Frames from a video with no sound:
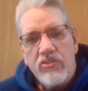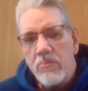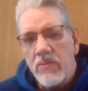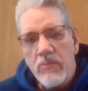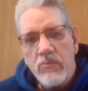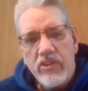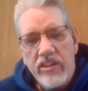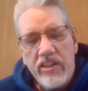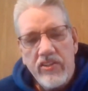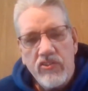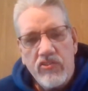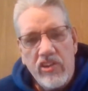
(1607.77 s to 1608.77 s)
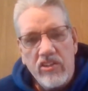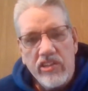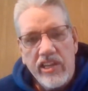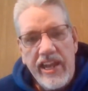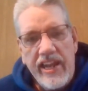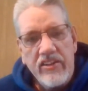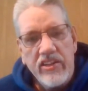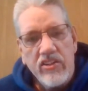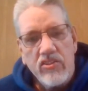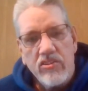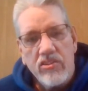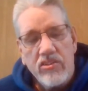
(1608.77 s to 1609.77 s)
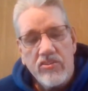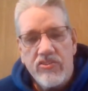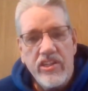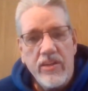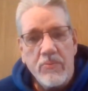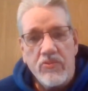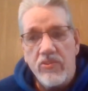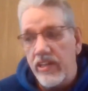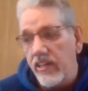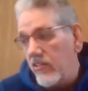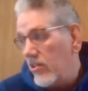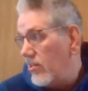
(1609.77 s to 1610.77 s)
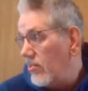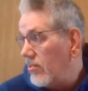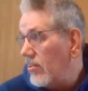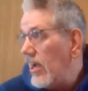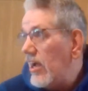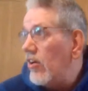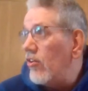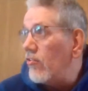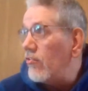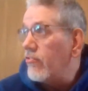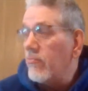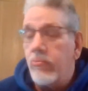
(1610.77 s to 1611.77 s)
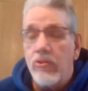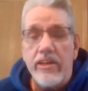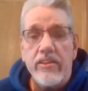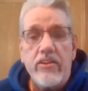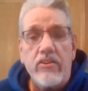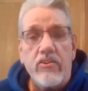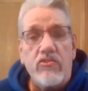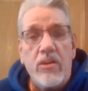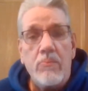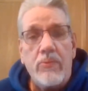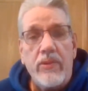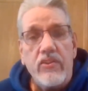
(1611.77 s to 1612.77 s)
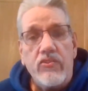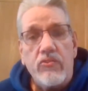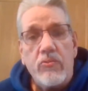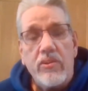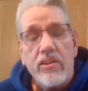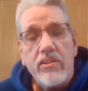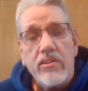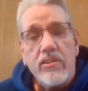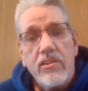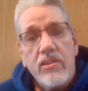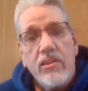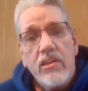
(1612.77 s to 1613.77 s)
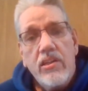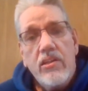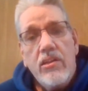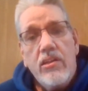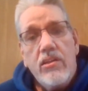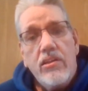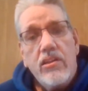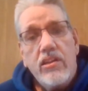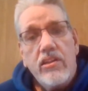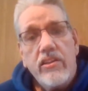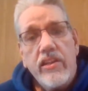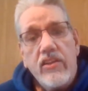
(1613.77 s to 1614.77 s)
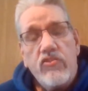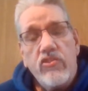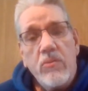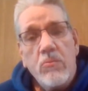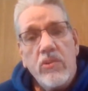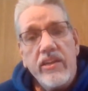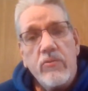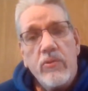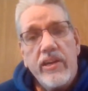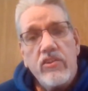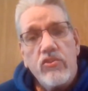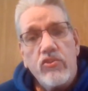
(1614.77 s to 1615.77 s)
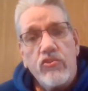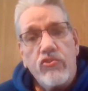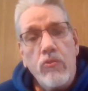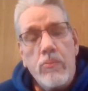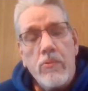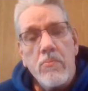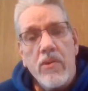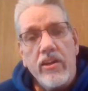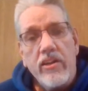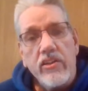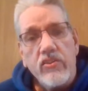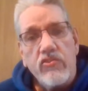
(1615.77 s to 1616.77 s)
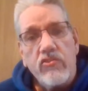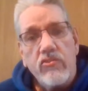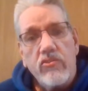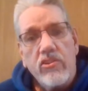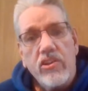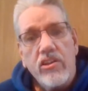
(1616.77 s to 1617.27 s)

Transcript: Sometimes they didn't sell candy or chips like you. Now, boy, there are some places where they seem like regular supermarkets.